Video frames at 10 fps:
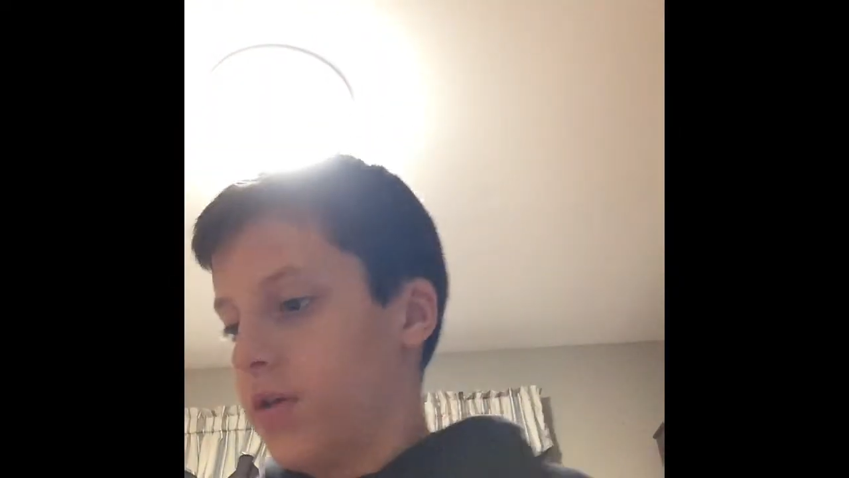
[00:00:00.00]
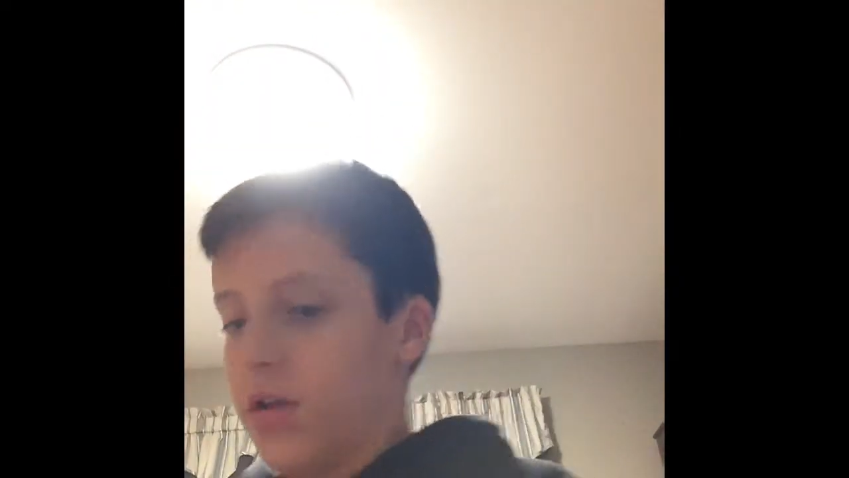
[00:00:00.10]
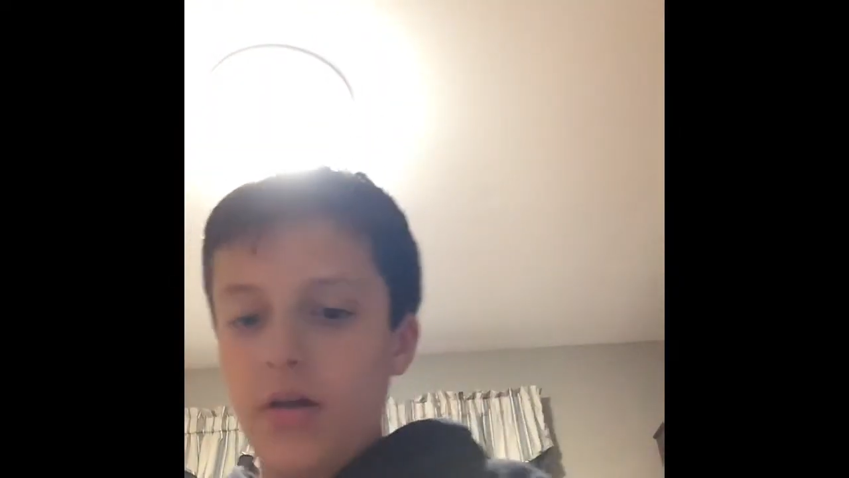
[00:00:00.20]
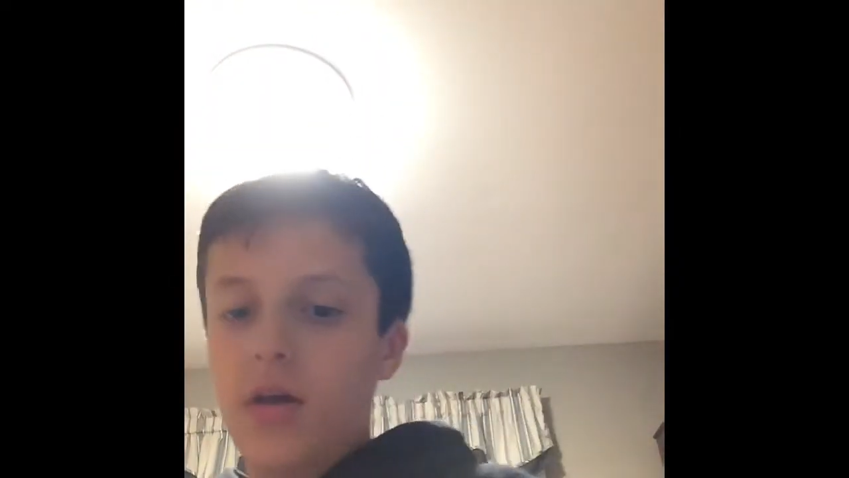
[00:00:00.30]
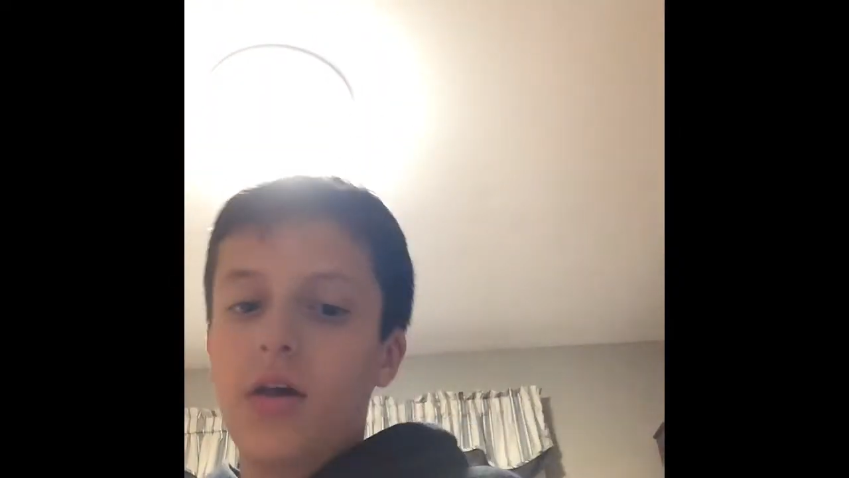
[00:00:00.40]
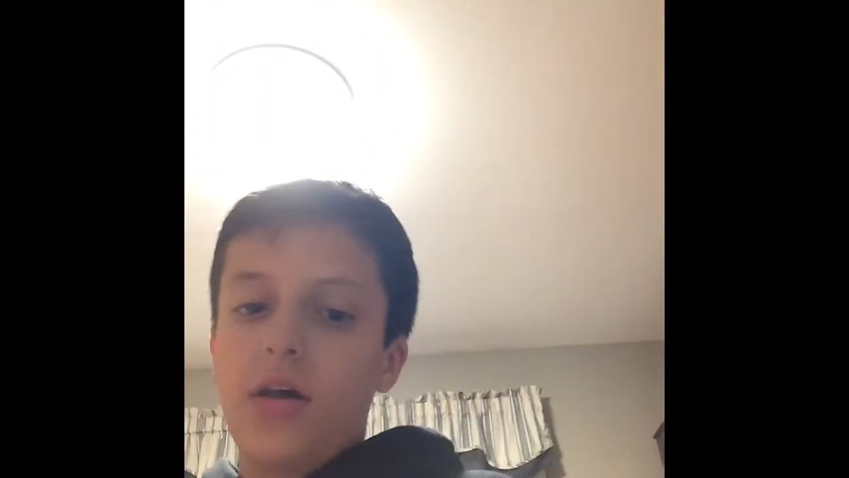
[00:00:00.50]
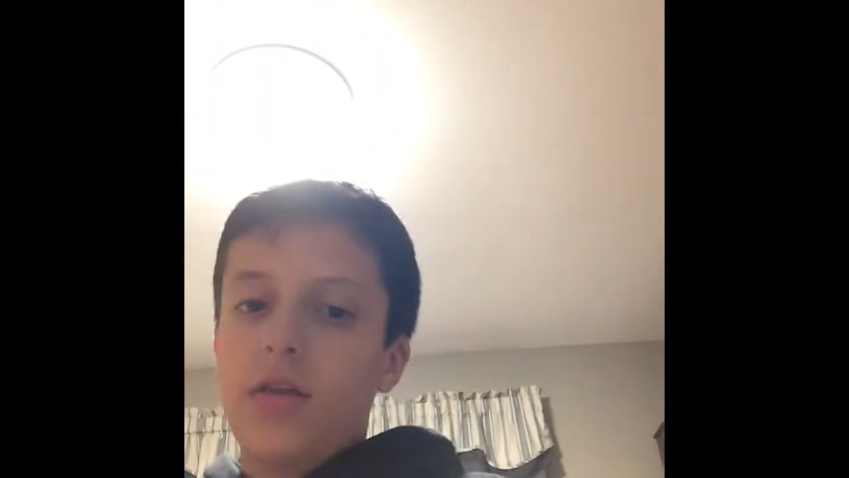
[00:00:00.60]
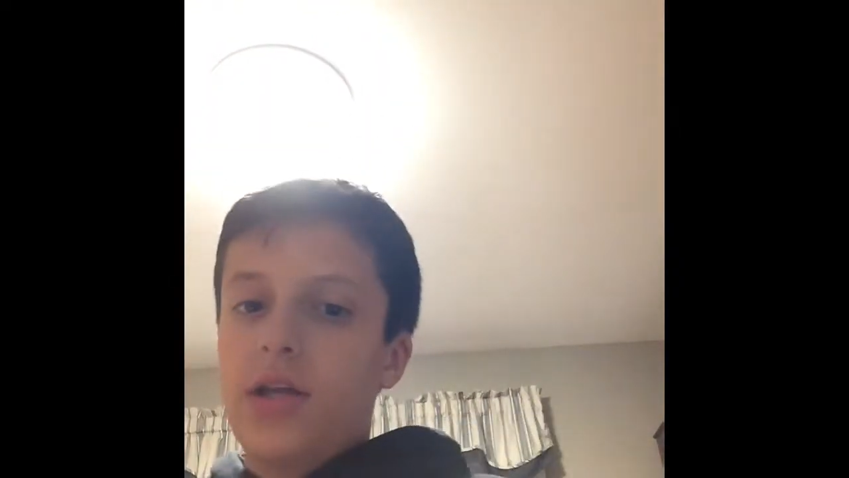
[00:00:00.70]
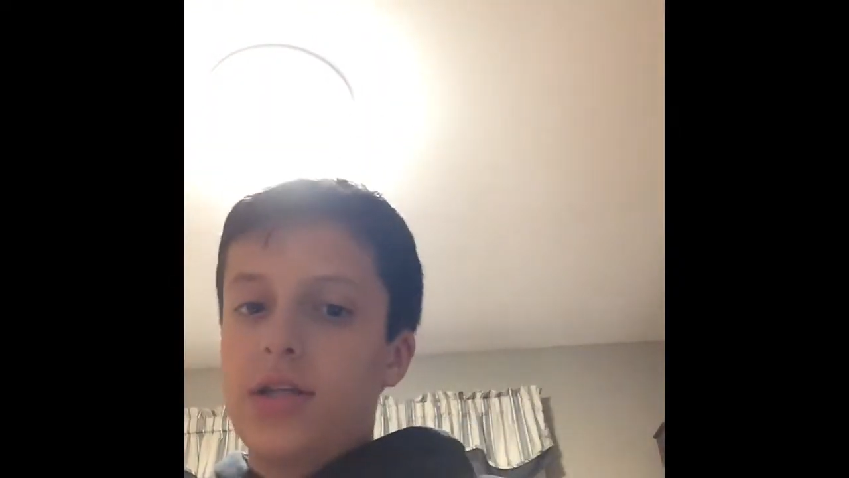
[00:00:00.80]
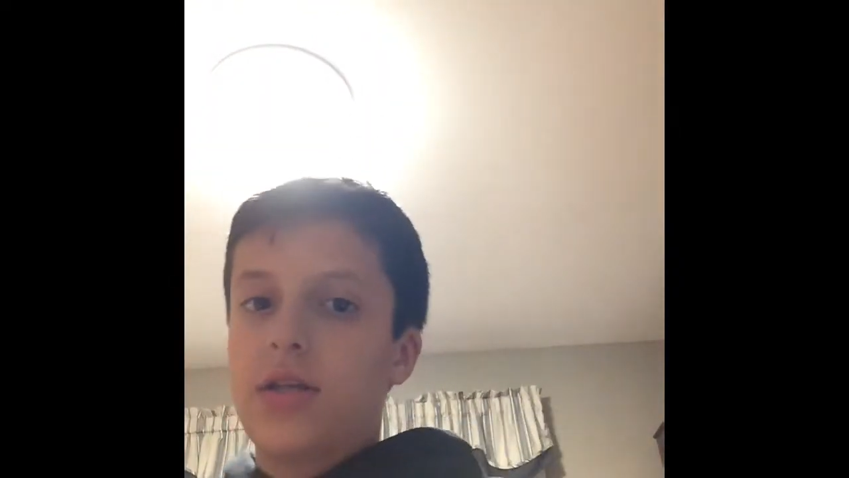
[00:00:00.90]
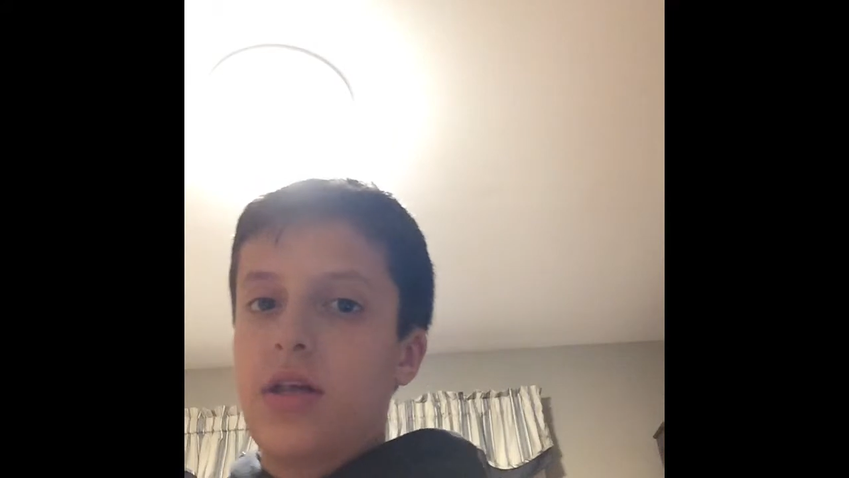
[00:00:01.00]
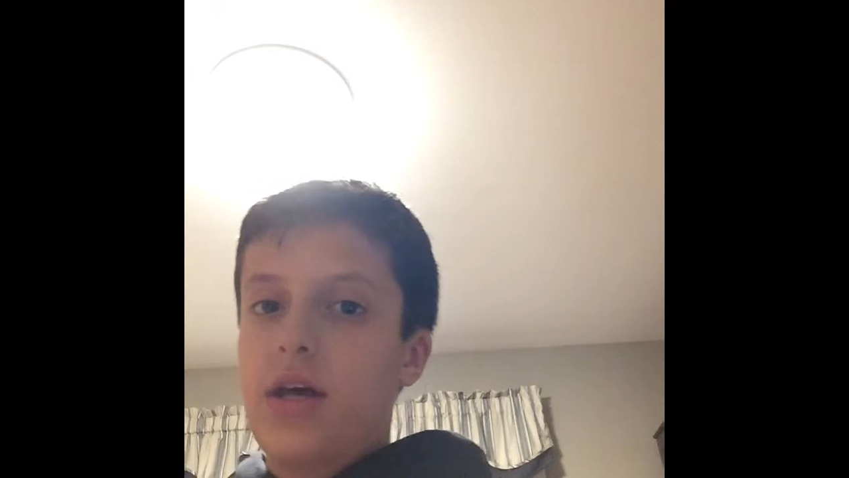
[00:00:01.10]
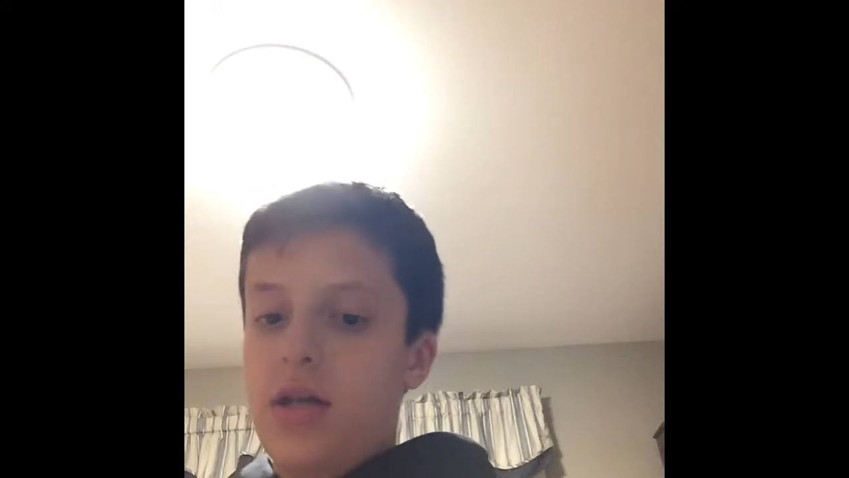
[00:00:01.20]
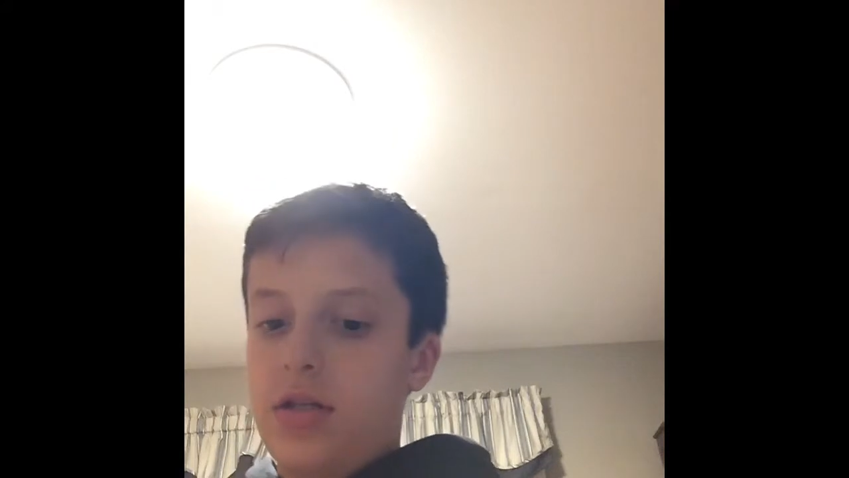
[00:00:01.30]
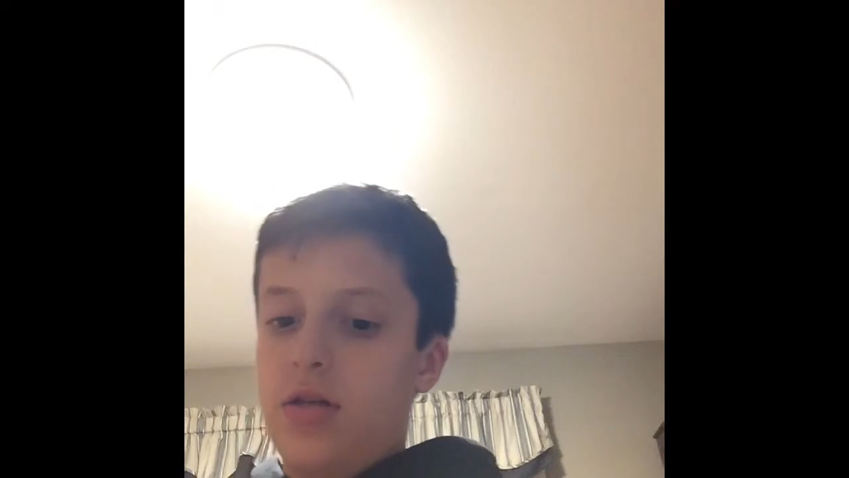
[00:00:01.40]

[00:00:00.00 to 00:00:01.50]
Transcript: but that's that.